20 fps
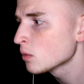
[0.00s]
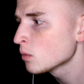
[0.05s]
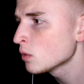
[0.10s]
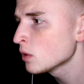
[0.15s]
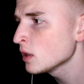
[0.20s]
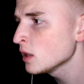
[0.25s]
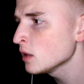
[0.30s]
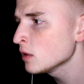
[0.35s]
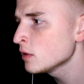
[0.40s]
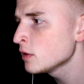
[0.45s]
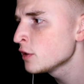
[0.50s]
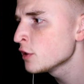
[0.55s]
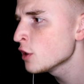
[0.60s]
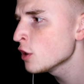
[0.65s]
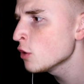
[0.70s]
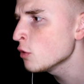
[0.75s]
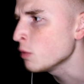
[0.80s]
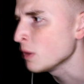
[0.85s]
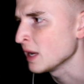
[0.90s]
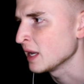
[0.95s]
What are you
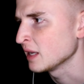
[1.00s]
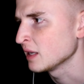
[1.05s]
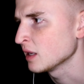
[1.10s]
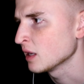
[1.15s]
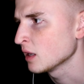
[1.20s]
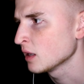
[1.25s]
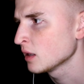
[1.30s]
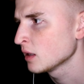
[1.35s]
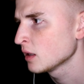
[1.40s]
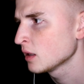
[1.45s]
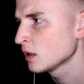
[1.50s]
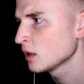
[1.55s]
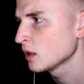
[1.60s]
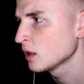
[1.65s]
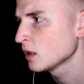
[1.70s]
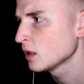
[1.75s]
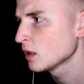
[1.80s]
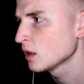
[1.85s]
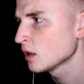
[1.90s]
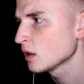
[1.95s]
doing?
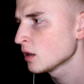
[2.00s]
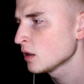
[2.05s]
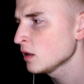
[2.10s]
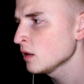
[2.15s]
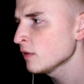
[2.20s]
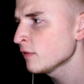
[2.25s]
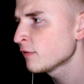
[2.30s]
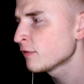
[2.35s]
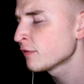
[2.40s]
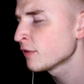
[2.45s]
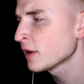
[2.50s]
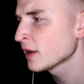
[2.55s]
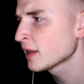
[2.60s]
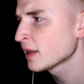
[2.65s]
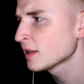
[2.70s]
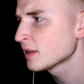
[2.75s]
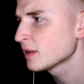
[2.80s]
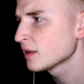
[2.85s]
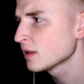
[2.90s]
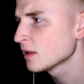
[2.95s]
Are you
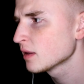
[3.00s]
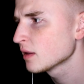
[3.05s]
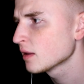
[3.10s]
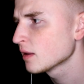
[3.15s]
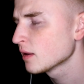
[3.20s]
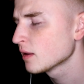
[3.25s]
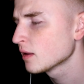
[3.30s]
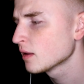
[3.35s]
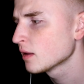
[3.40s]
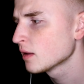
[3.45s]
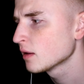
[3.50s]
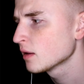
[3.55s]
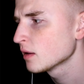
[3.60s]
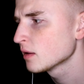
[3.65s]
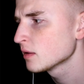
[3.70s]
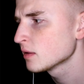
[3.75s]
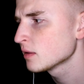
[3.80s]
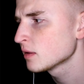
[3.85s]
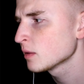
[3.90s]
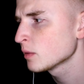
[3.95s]
freaking...
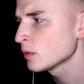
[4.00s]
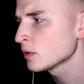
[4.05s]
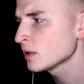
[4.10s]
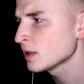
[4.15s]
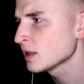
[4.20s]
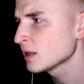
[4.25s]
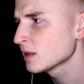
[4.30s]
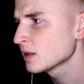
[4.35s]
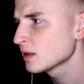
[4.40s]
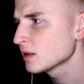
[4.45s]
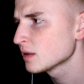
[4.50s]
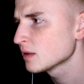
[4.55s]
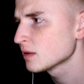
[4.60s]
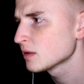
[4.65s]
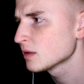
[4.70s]
They were like...